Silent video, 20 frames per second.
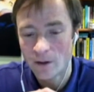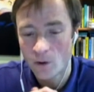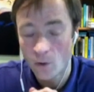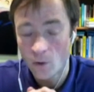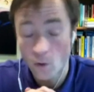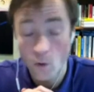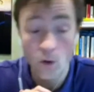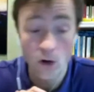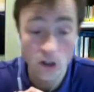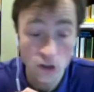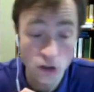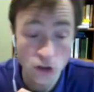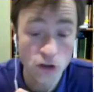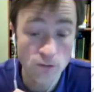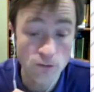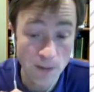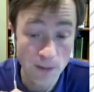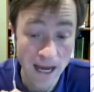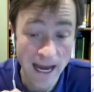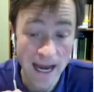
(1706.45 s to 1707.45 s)
or too
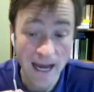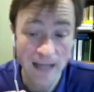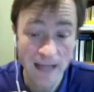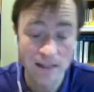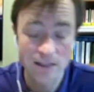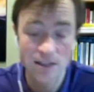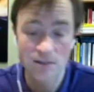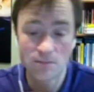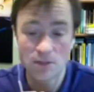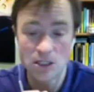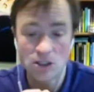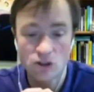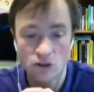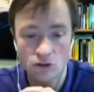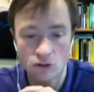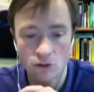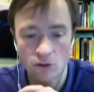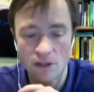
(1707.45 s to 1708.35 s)
bad to be true.